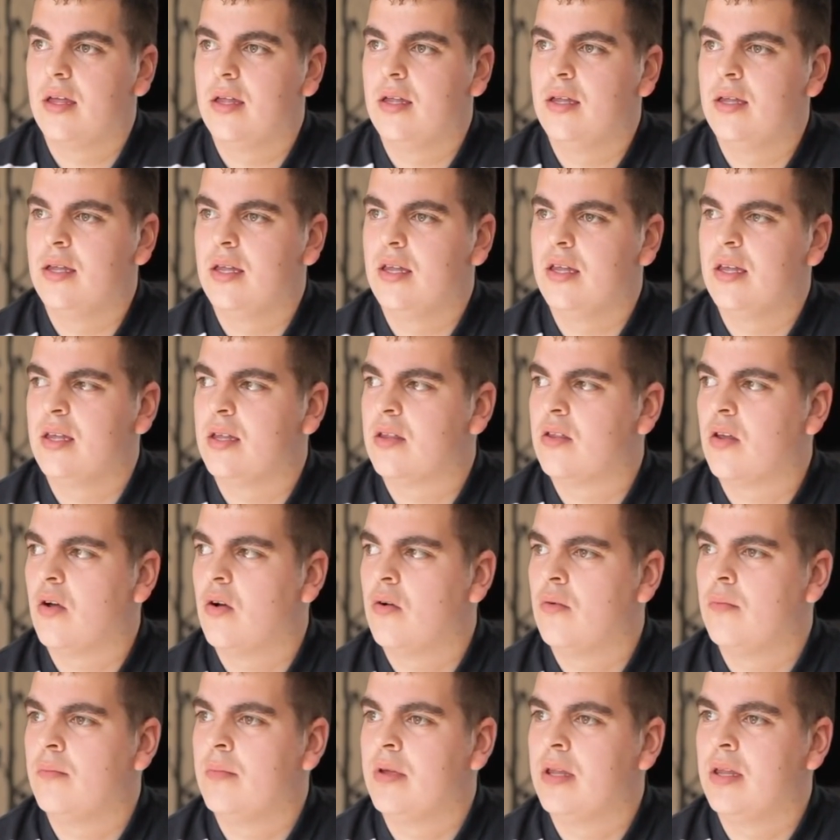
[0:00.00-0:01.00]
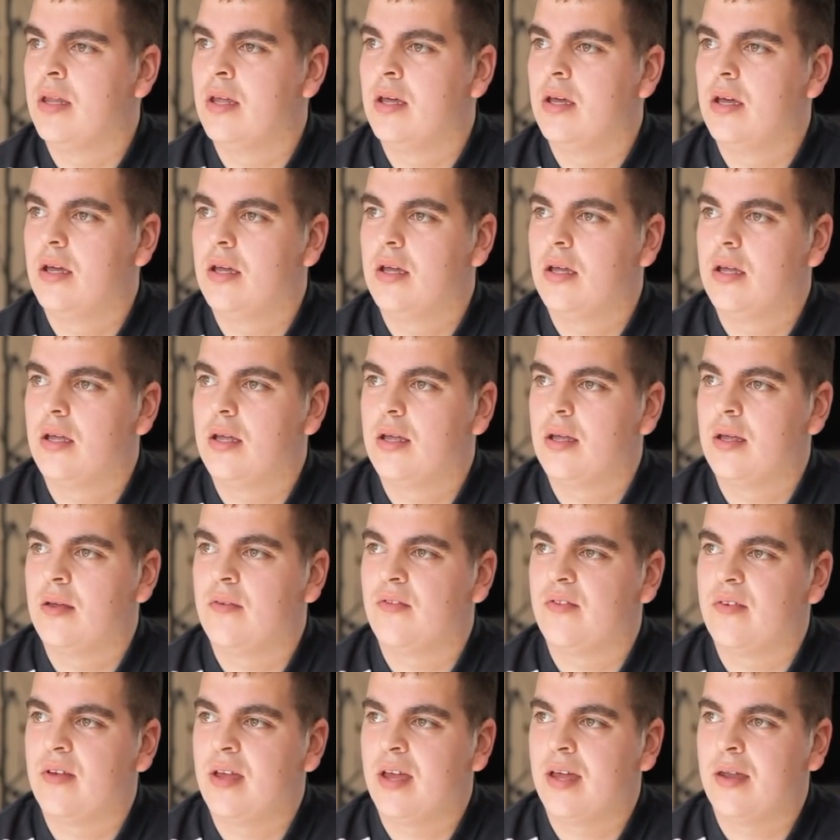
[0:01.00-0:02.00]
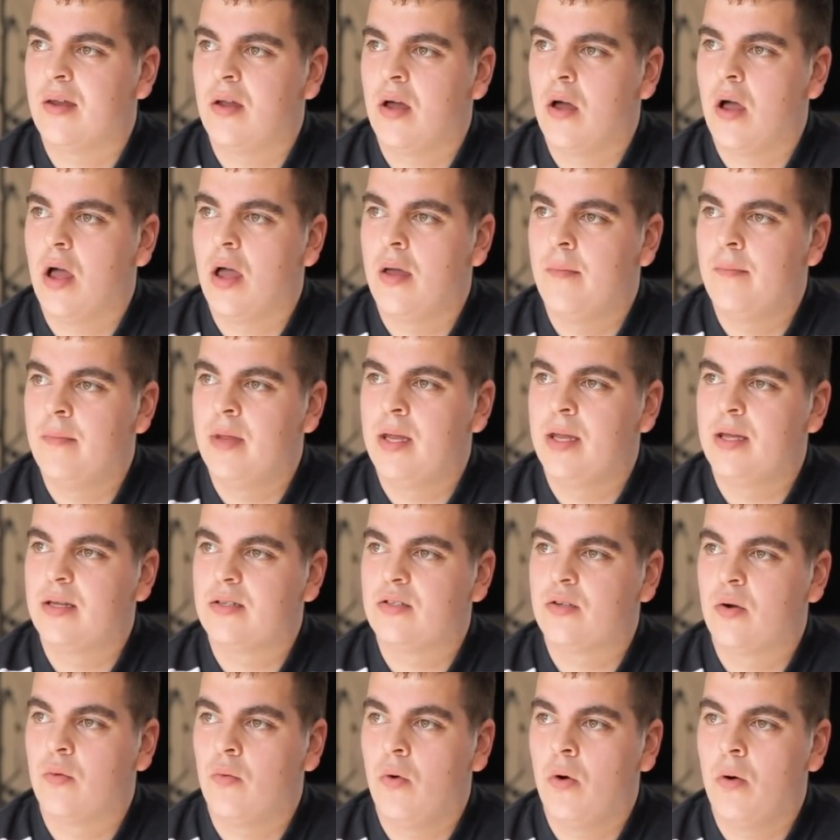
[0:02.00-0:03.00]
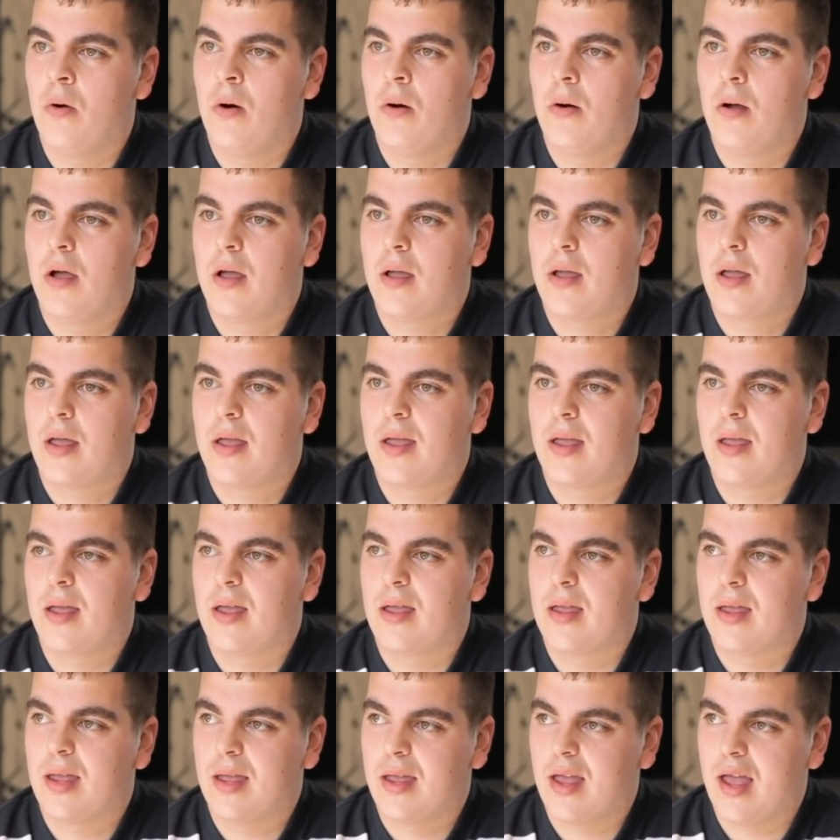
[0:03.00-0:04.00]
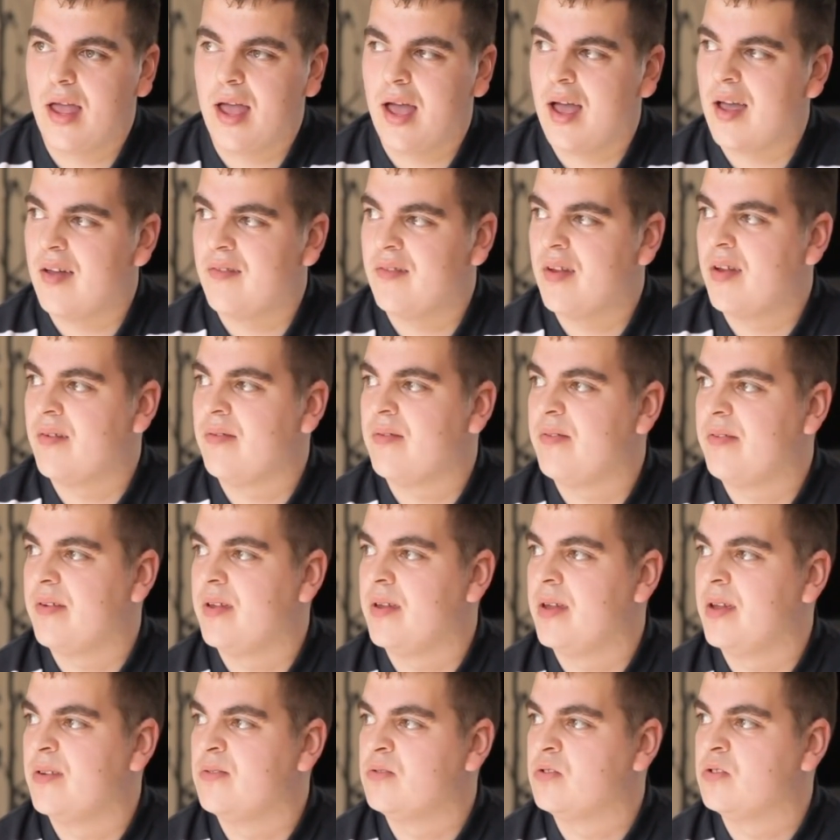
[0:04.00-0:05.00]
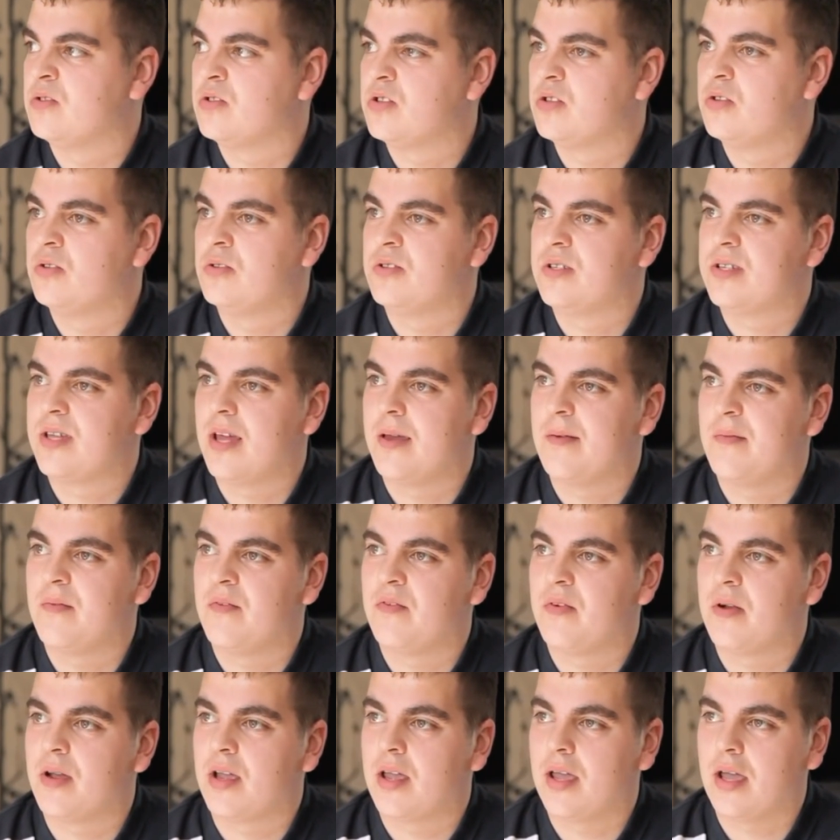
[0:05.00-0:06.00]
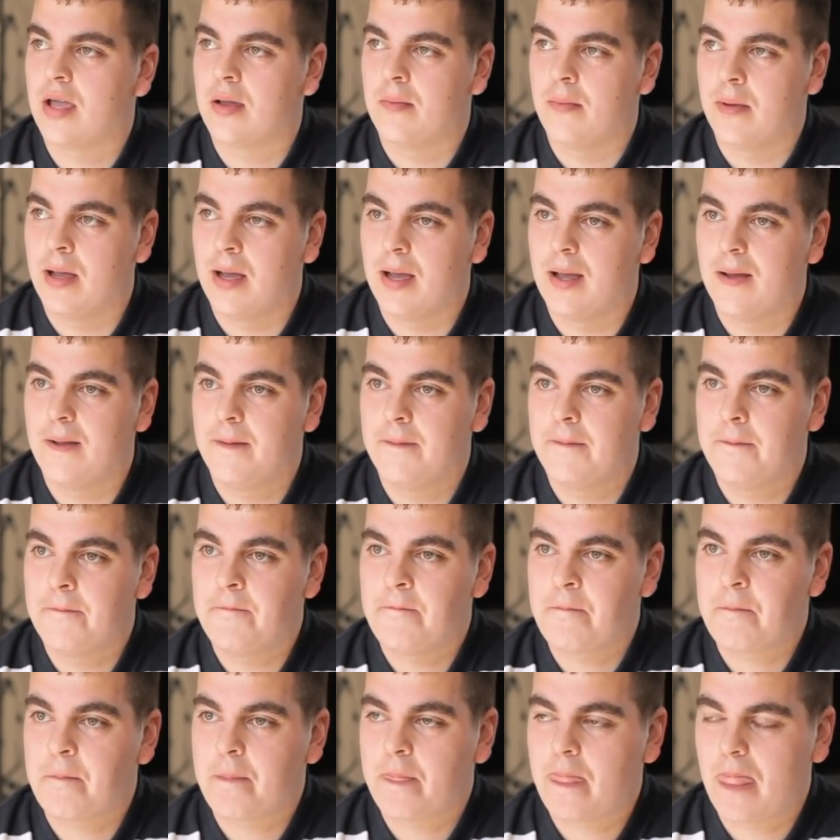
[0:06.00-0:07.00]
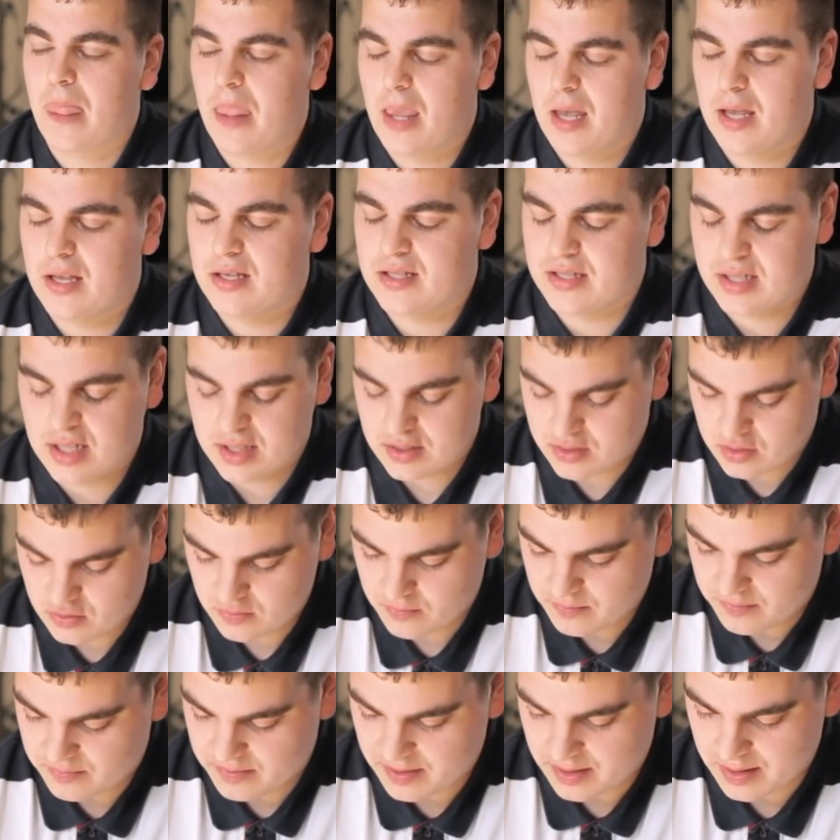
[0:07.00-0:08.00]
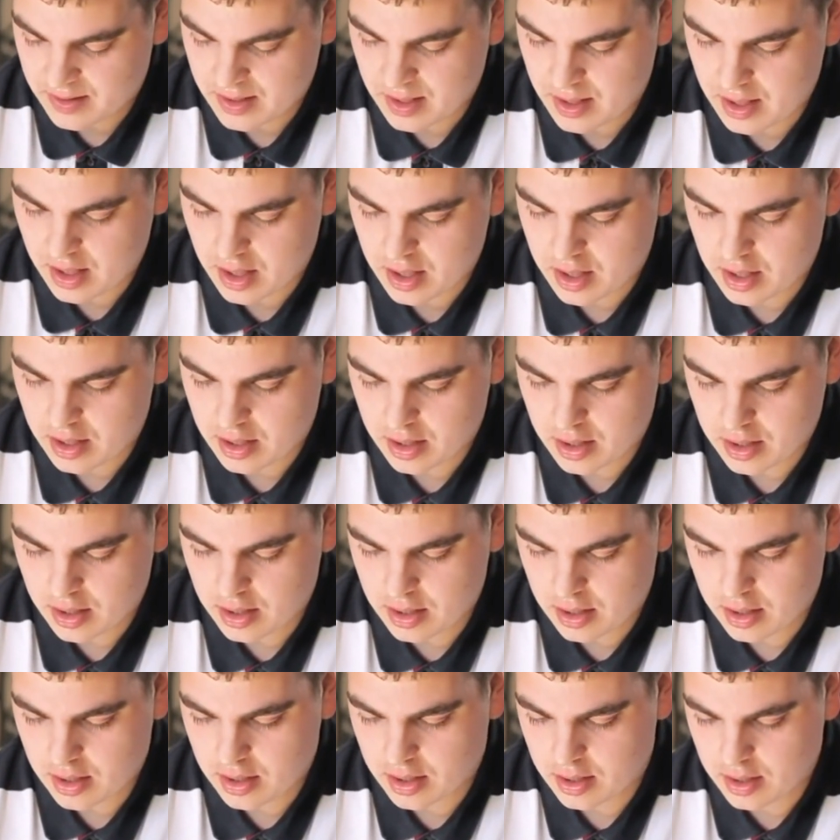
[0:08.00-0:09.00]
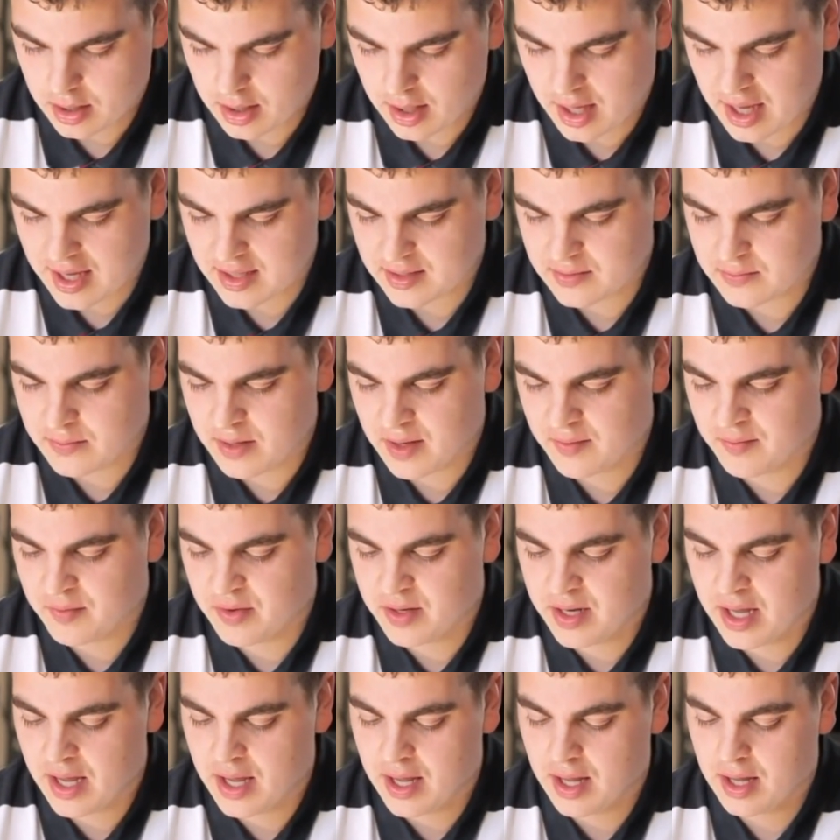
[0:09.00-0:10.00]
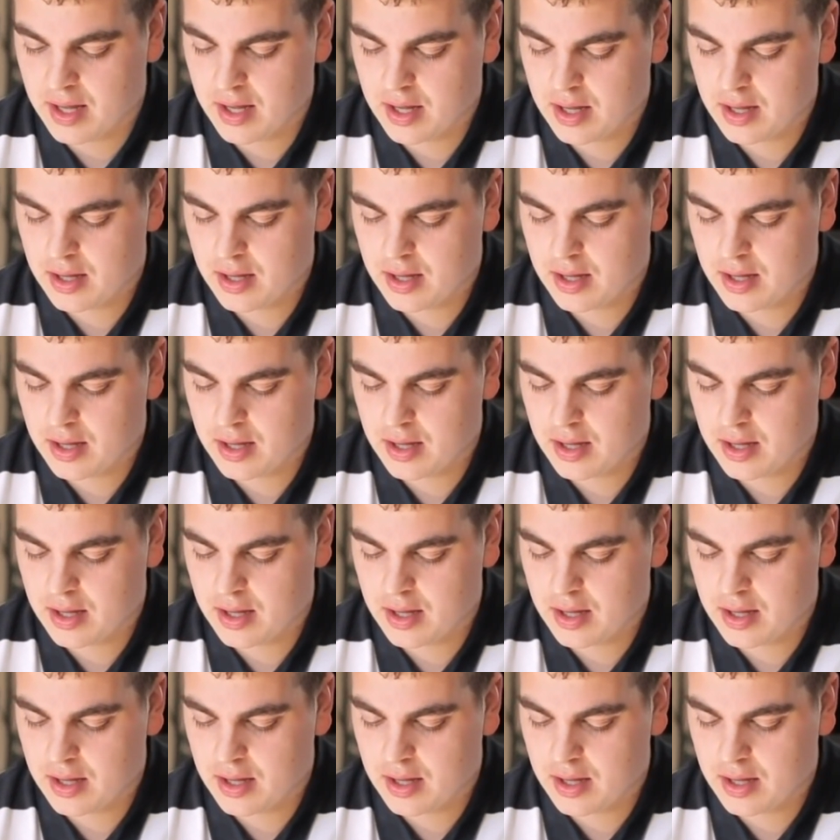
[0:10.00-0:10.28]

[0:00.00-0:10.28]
And he told me that if he had like a minute to walk, out of everything, he'll just choose to take me for a kickabout. So that's something that gets me every day.